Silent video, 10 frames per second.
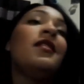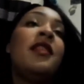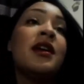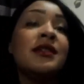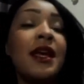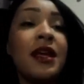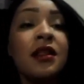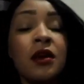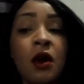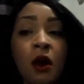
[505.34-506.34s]
There's like a
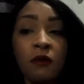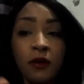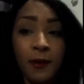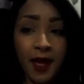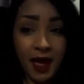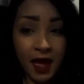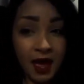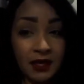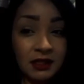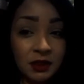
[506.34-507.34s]
little
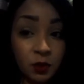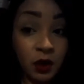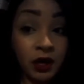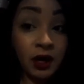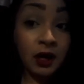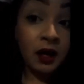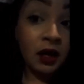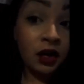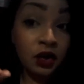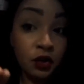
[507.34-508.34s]
overpass
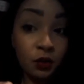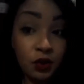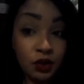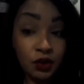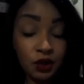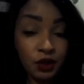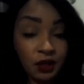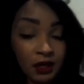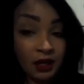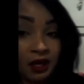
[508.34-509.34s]
where you
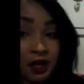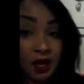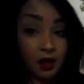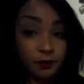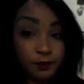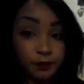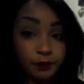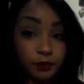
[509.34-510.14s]
could, um,